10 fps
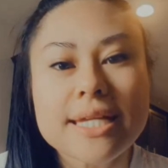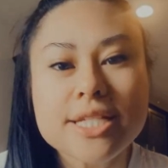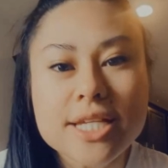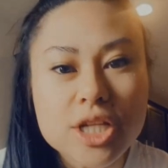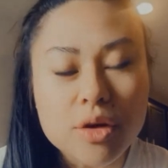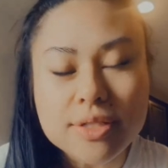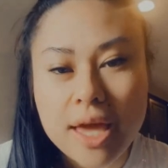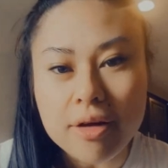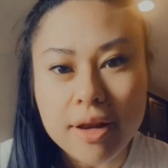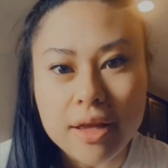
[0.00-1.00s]
teaching her
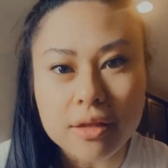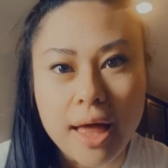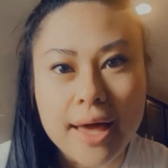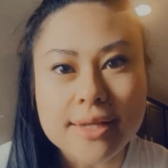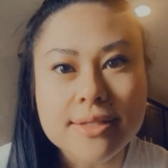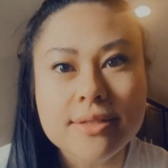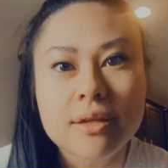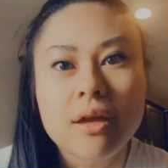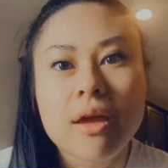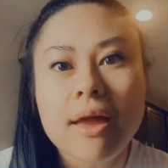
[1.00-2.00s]
Saturday class
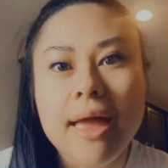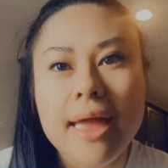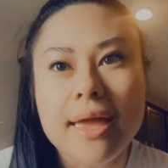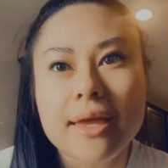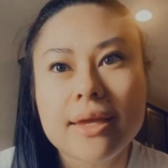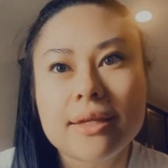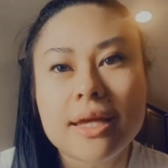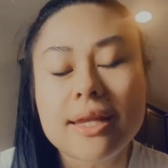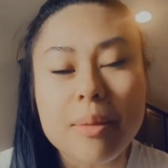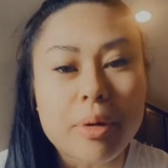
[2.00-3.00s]
in
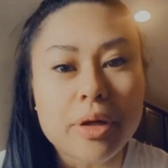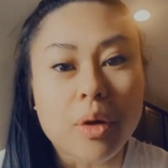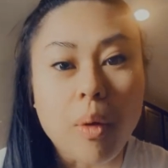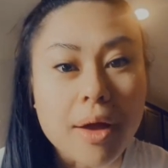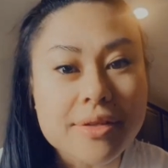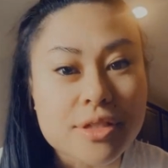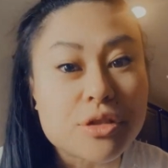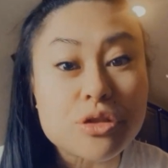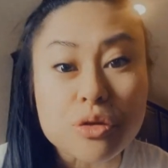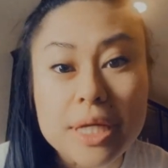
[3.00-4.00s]
a neighborhood across the
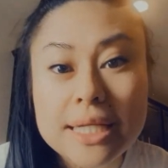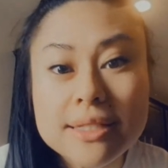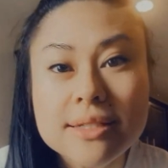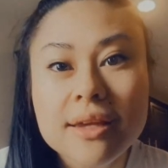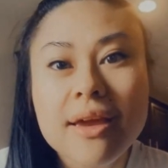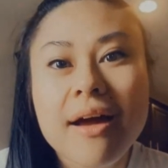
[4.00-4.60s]
street.